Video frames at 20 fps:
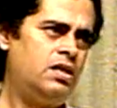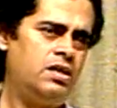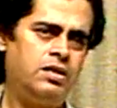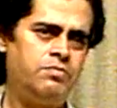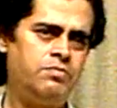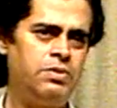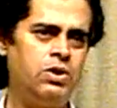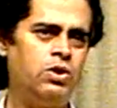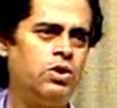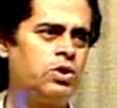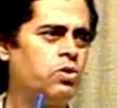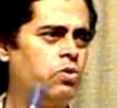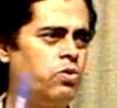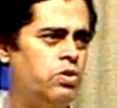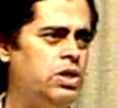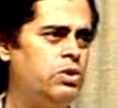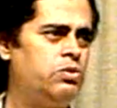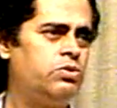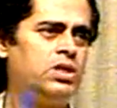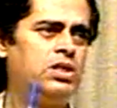Let me not go
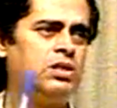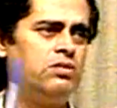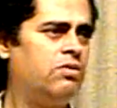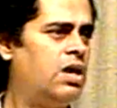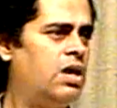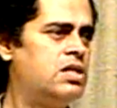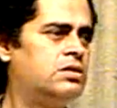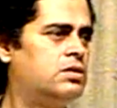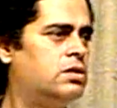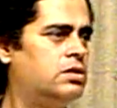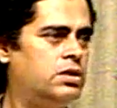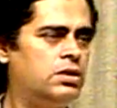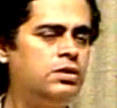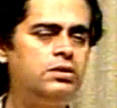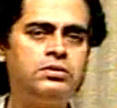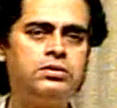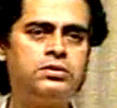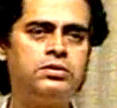into the device details.